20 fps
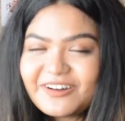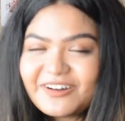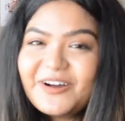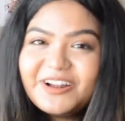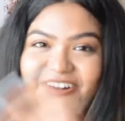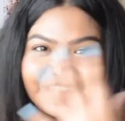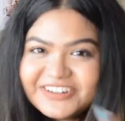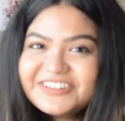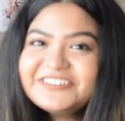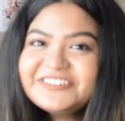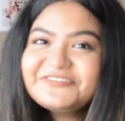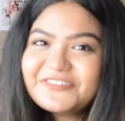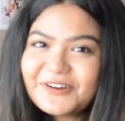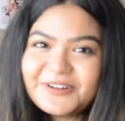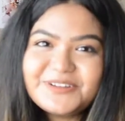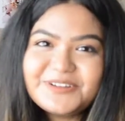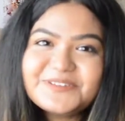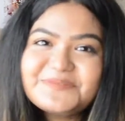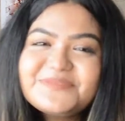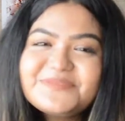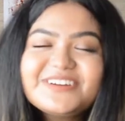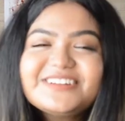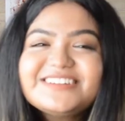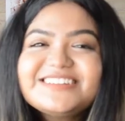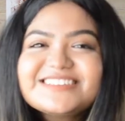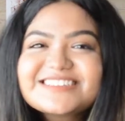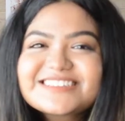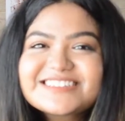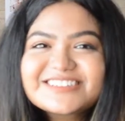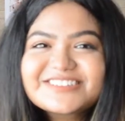already following me on
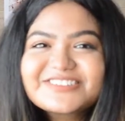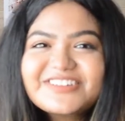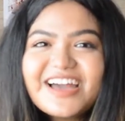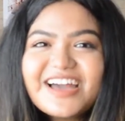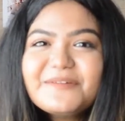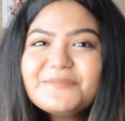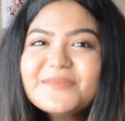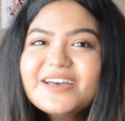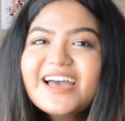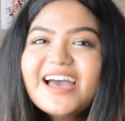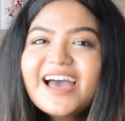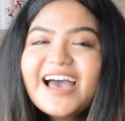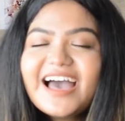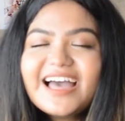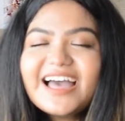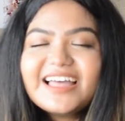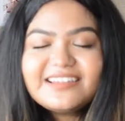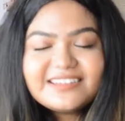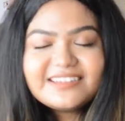instagram i'll